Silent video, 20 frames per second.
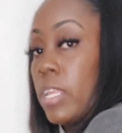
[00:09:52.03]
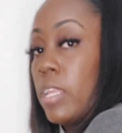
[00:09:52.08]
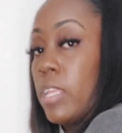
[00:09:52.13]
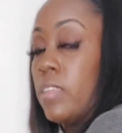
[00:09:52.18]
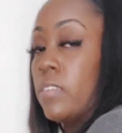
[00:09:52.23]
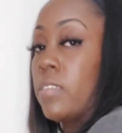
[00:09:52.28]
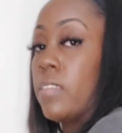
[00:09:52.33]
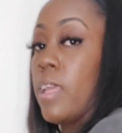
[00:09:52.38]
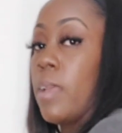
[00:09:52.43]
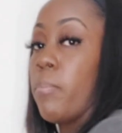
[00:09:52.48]
in.
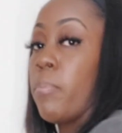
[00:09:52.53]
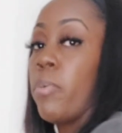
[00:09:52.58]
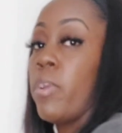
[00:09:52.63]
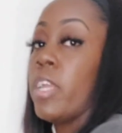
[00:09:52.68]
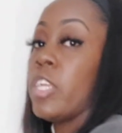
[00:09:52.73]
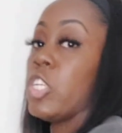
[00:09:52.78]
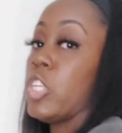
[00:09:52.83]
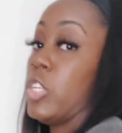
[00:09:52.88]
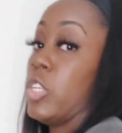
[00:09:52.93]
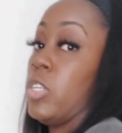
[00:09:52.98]
It's that
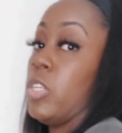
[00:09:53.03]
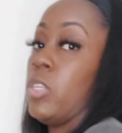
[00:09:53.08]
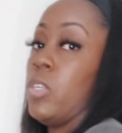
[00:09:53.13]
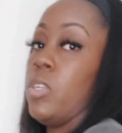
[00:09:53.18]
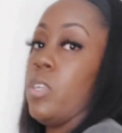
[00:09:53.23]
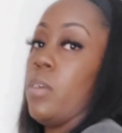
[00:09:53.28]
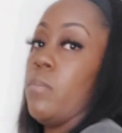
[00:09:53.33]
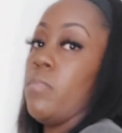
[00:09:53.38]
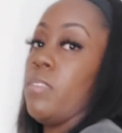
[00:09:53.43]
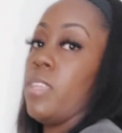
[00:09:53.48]
pressure.
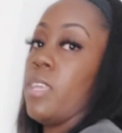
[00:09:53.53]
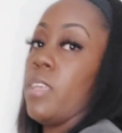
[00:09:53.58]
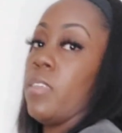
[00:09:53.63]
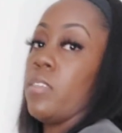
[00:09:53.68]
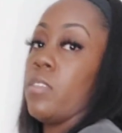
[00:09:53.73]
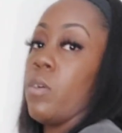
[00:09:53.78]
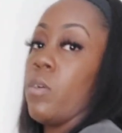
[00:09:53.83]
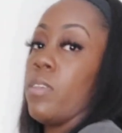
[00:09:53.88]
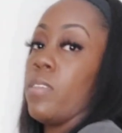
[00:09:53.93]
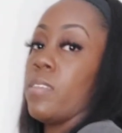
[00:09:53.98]
You know what I'm
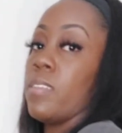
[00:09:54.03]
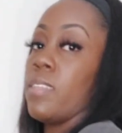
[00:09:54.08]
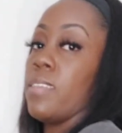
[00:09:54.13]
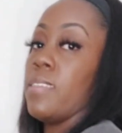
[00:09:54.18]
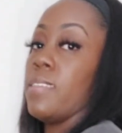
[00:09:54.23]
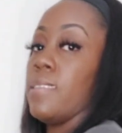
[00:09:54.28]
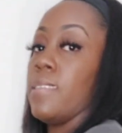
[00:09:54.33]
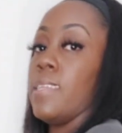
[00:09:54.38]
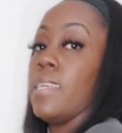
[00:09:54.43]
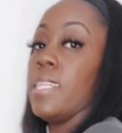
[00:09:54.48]
saying? So it's
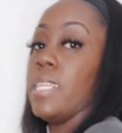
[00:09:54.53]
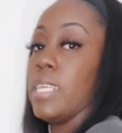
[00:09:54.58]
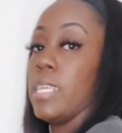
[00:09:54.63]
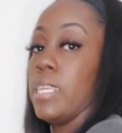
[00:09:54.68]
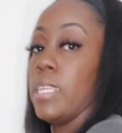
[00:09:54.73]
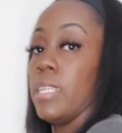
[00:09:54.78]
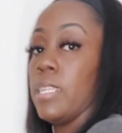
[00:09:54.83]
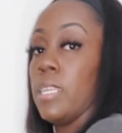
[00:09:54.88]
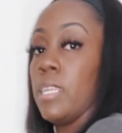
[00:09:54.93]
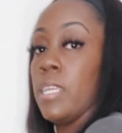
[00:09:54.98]

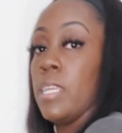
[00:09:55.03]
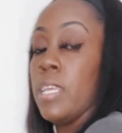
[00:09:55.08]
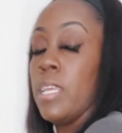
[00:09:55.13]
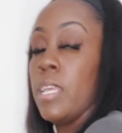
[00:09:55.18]
concealing